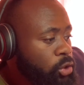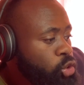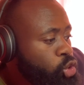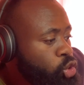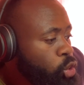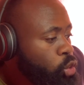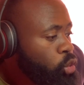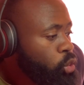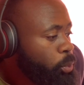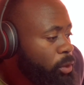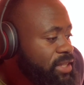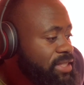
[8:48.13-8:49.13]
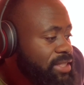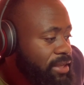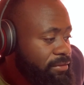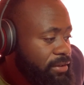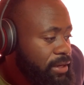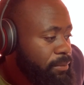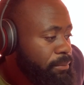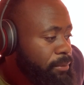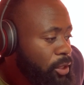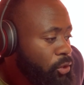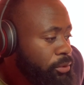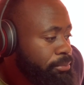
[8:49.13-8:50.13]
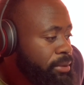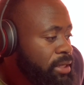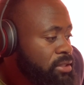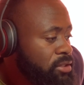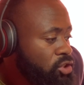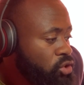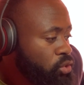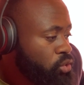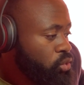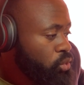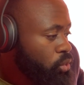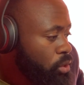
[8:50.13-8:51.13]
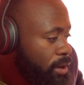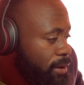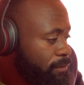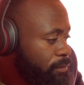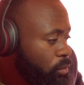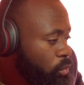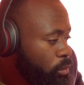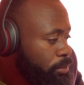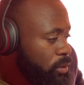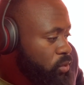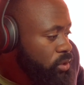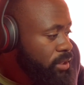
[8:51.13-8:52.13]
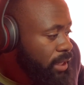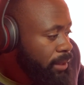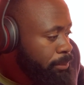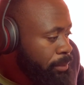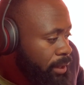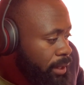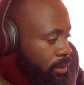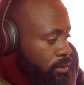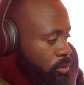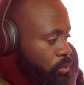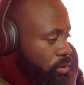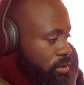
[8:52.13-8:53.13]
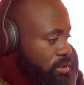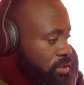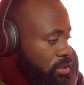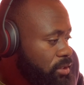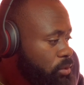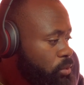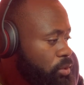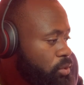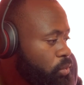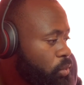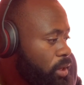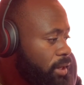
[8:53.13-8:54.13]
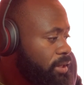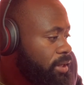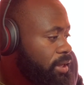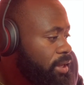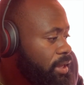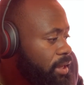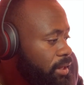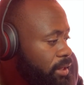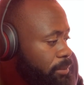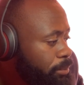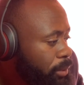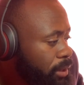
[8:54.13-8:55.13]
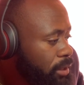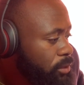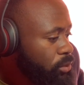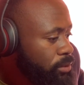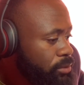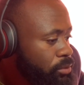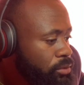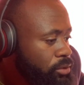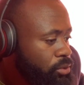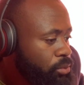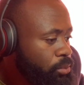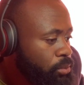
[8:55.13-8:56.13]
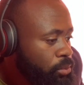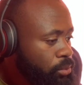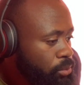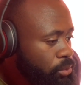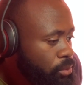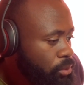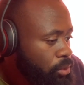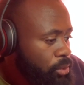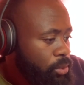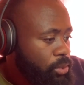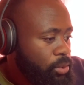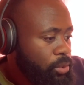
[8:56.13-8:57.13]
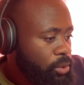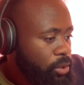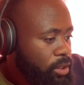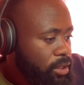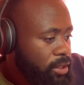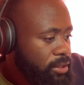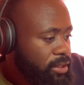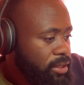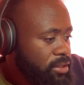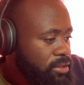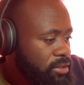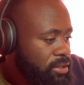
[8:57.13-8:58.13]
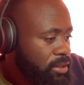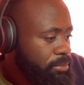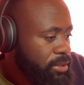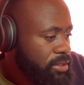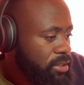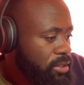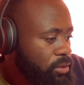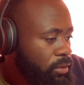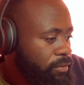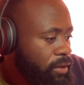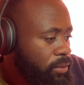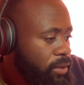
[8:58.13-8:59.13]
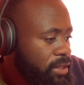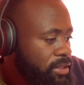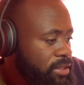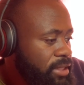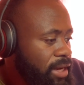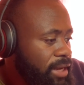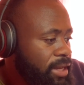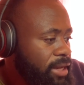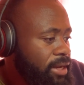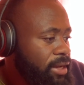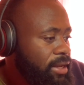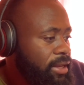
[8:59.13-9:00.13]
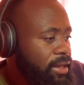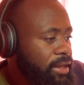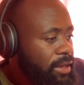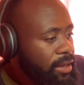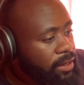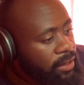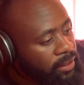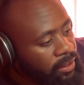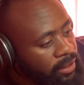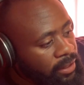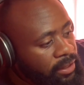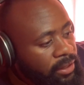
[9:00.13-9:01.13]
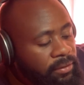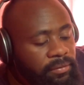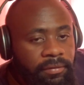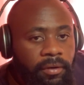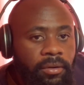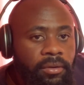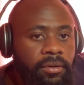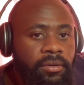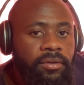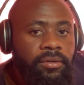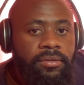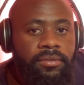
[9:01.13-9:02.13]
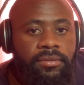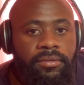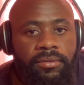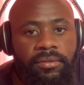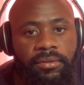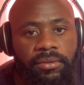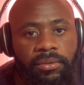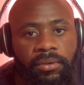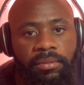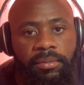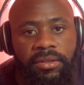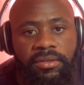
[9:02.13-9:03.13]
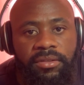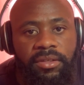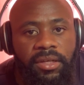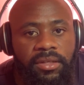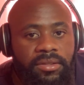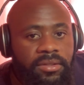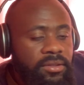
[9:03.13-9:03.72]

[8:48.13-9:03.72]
2.7 million birds due to flu between April 2021 and April 2022. That is 10% of our entire laying flock, which means chickens.